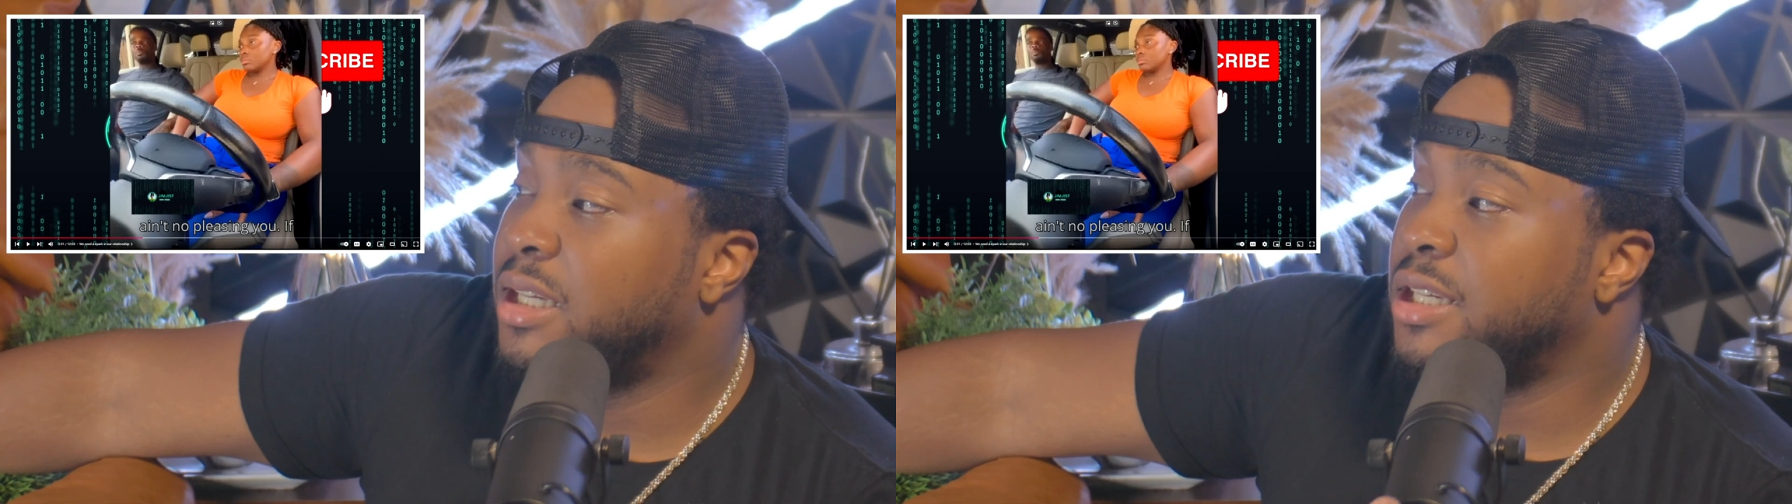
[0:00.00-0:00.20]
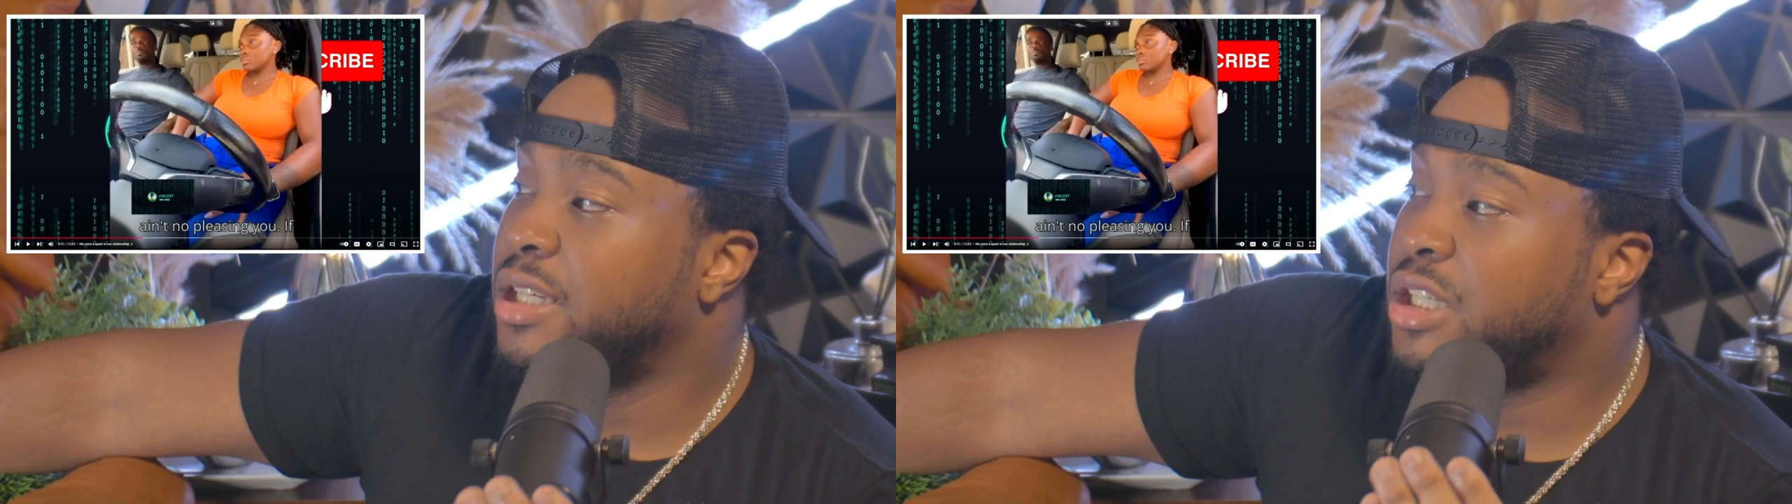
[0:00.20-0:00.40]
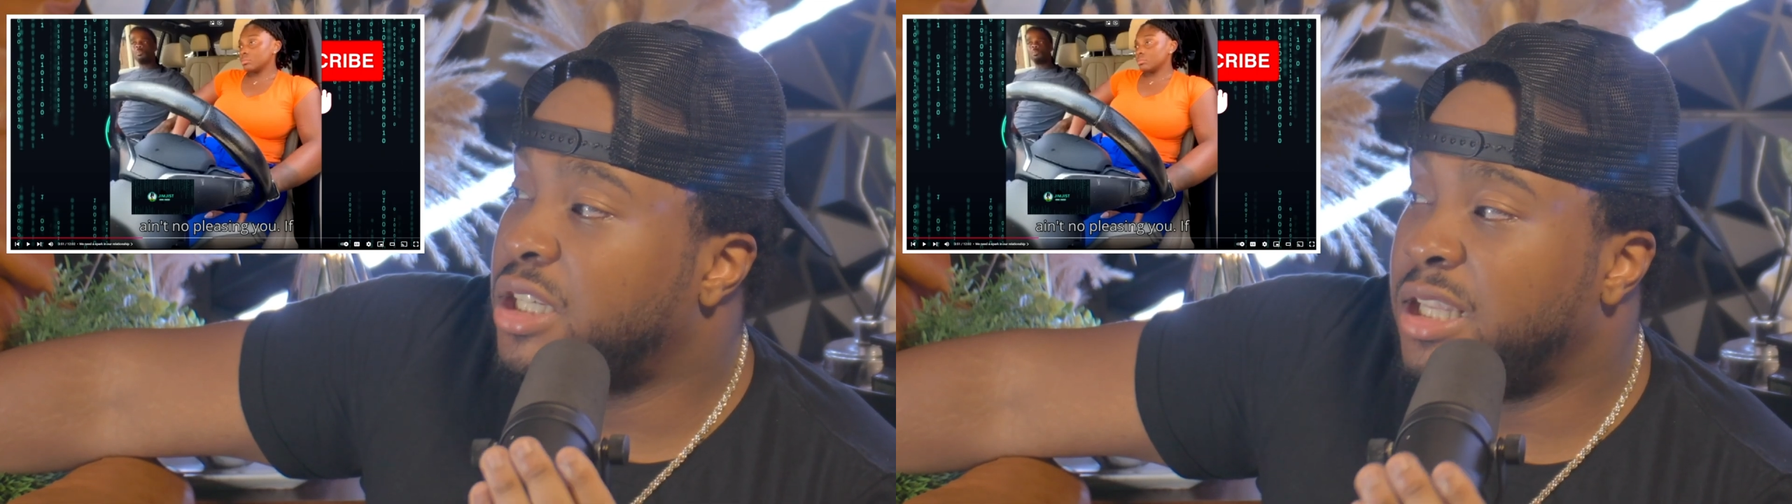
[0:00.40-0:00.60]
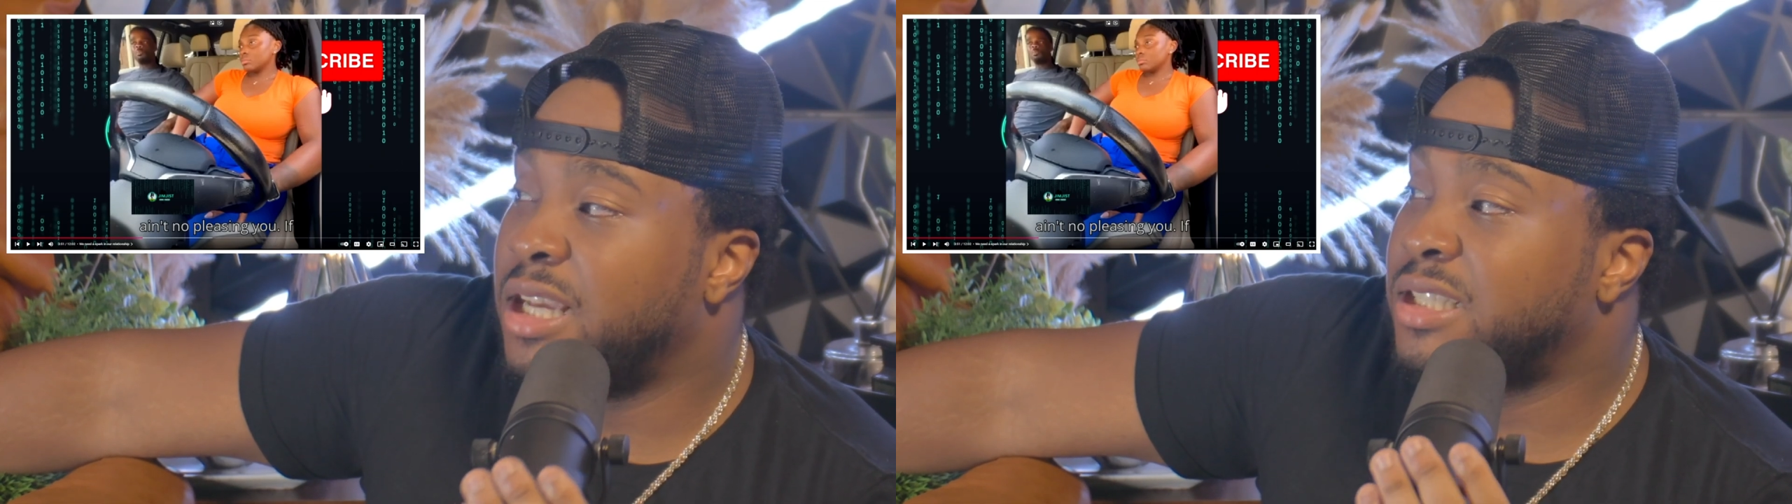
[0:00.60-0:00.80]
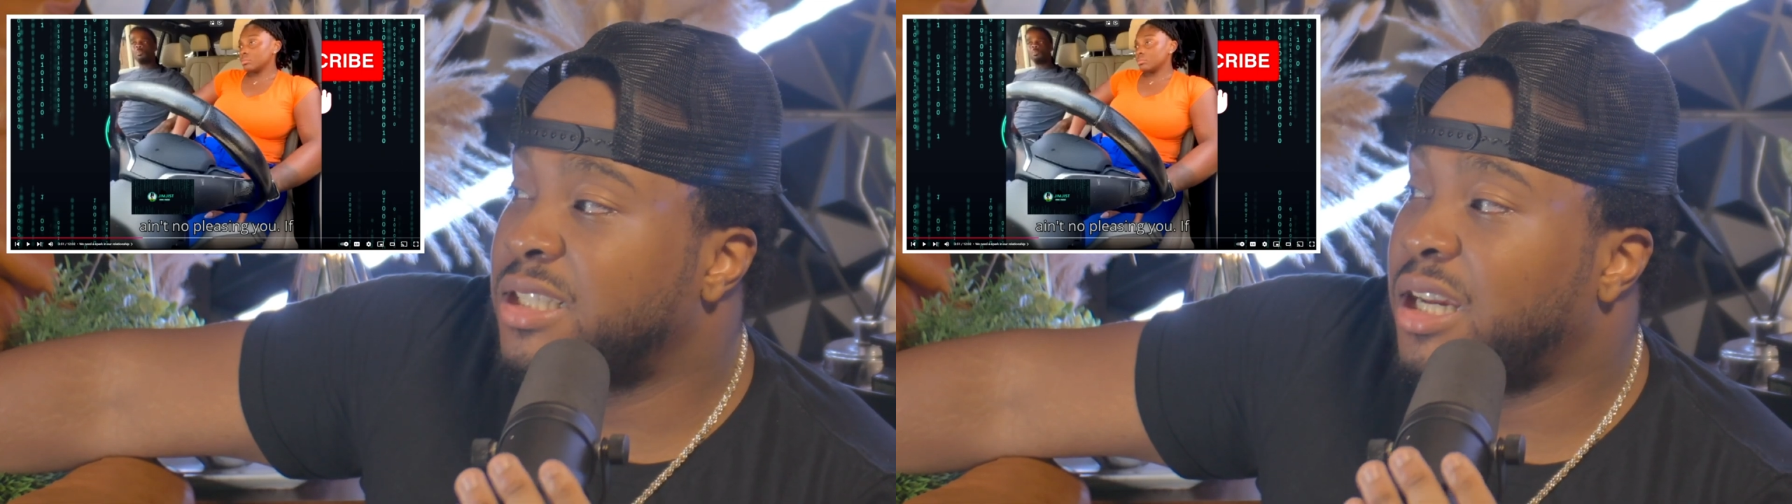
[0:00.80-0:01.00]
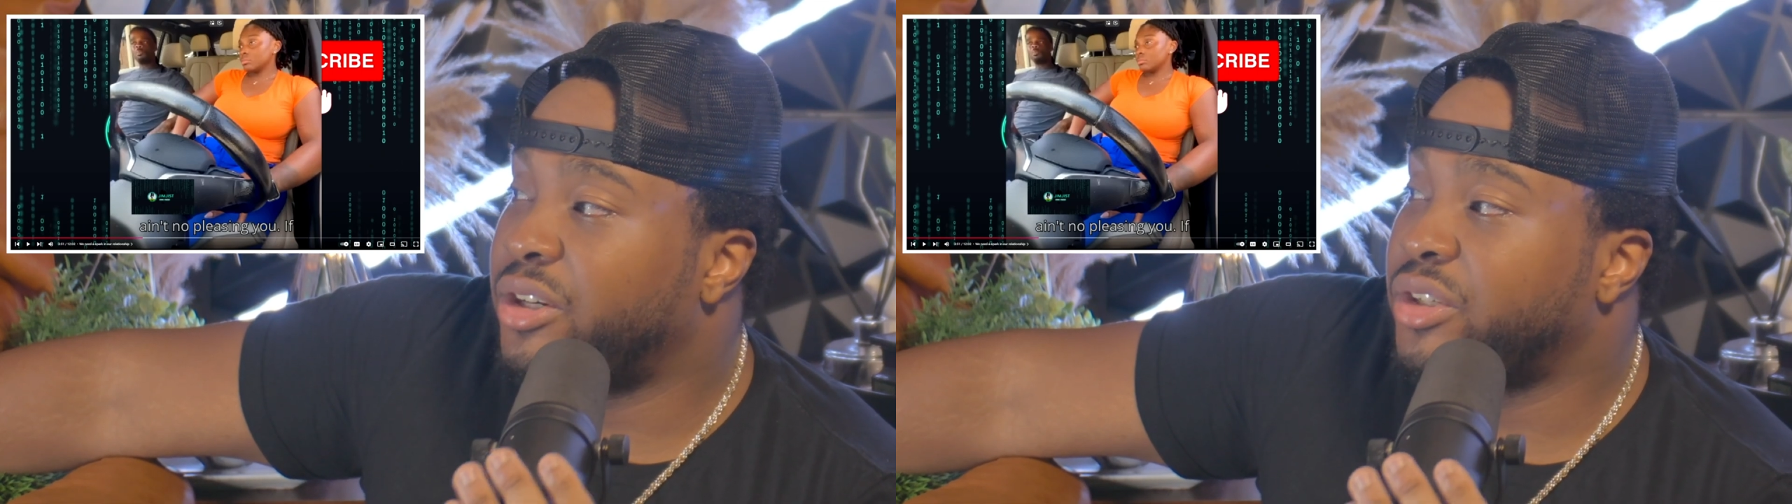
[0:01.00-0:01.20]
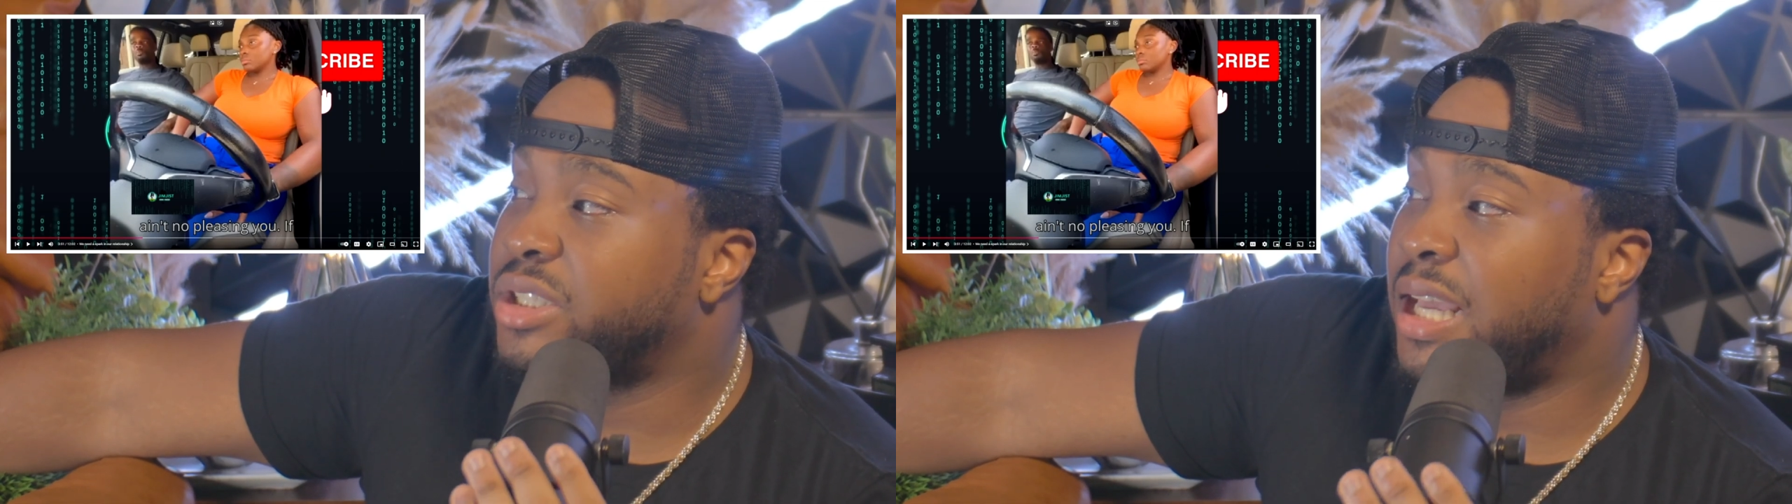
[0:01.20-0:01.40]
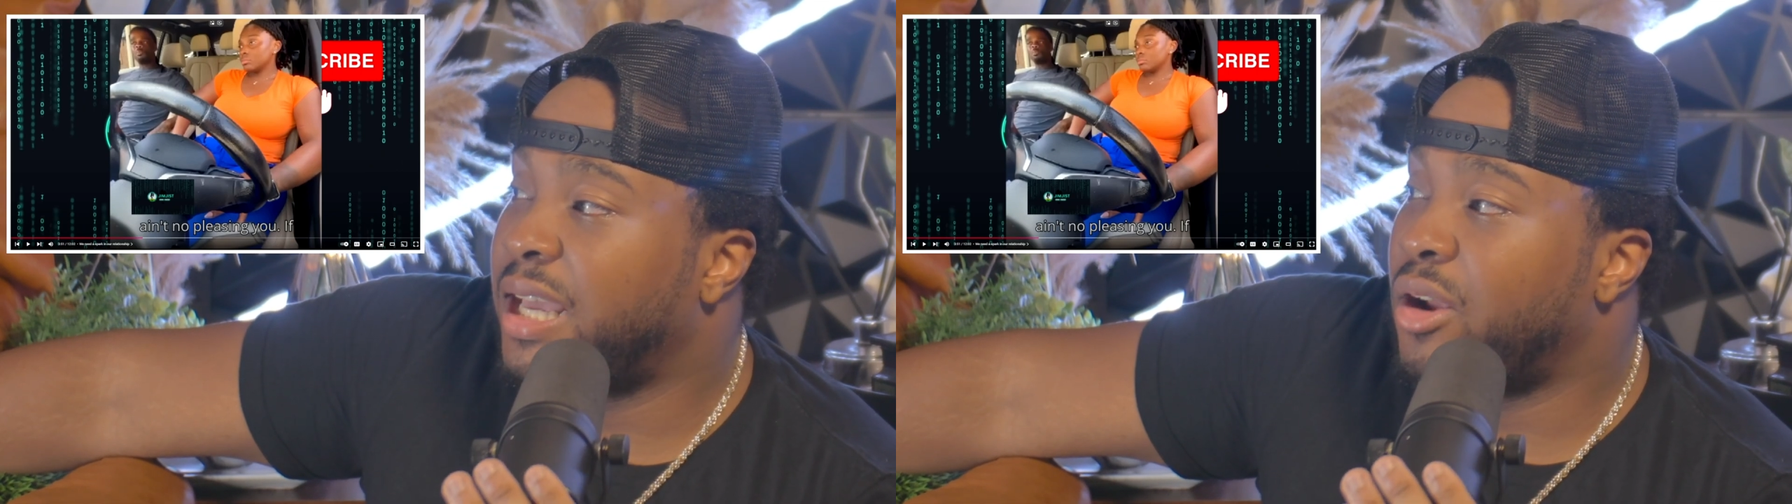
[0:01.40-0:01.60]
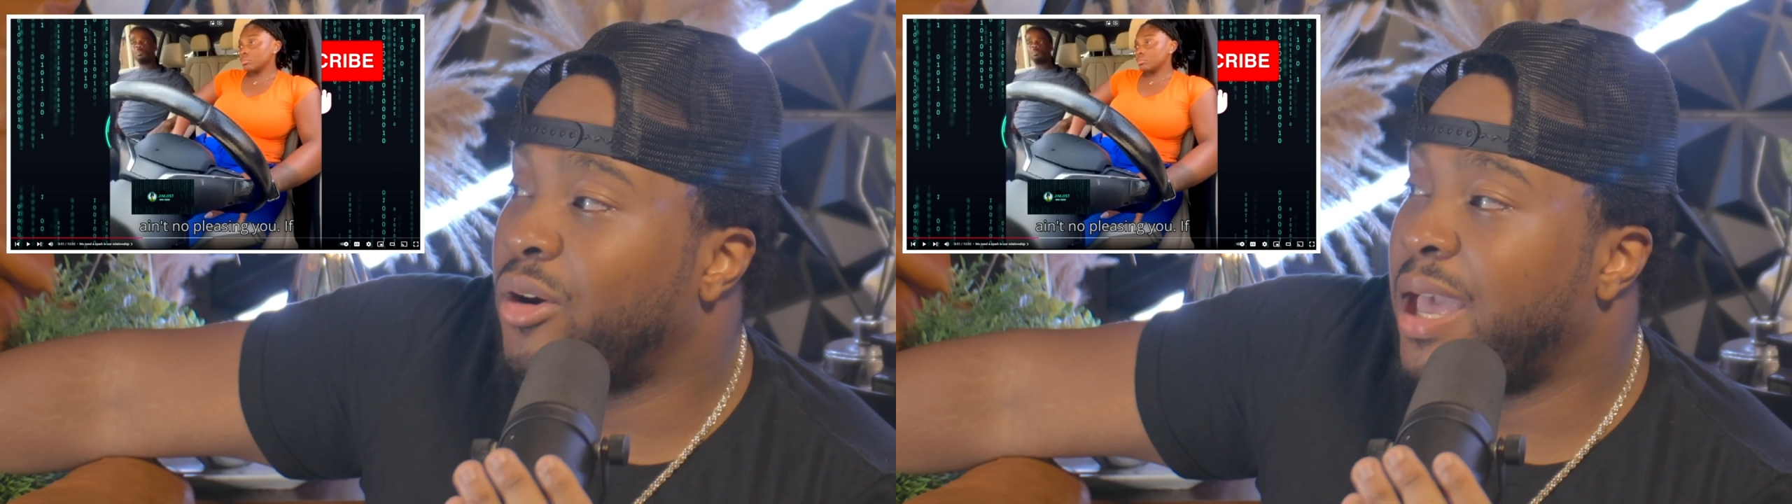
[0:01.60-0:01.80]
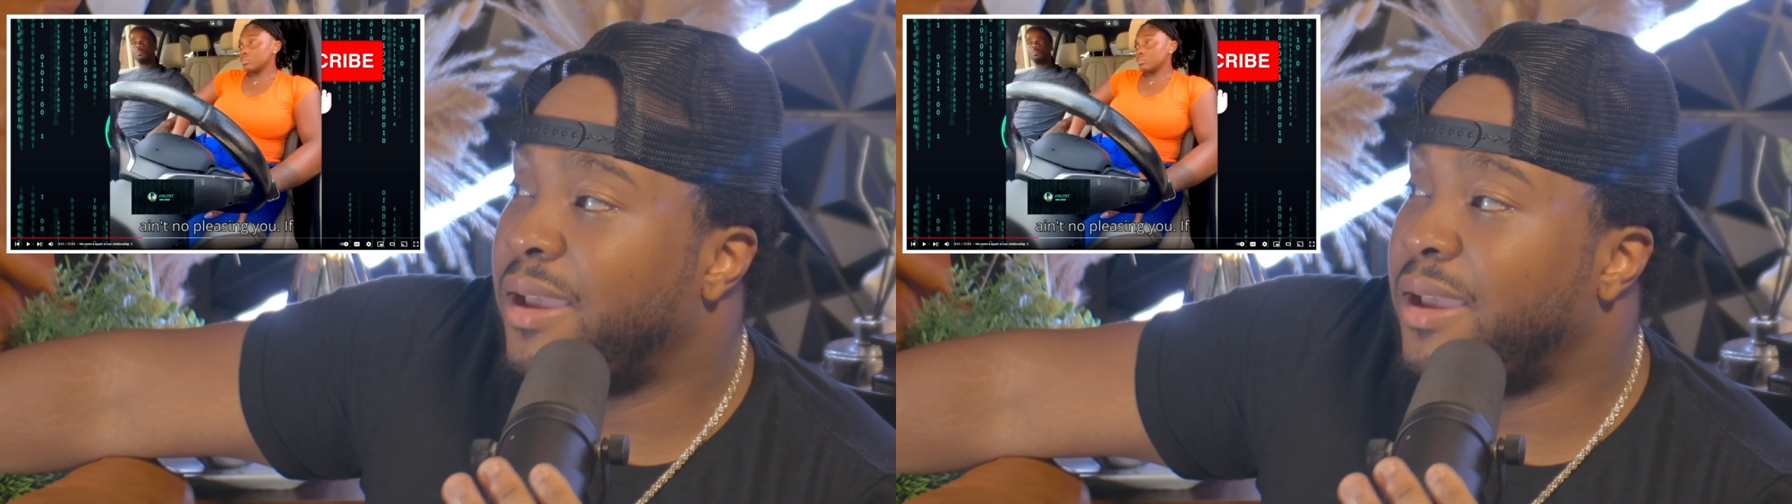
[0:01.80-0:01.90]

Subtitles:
she doesn't understand, okay,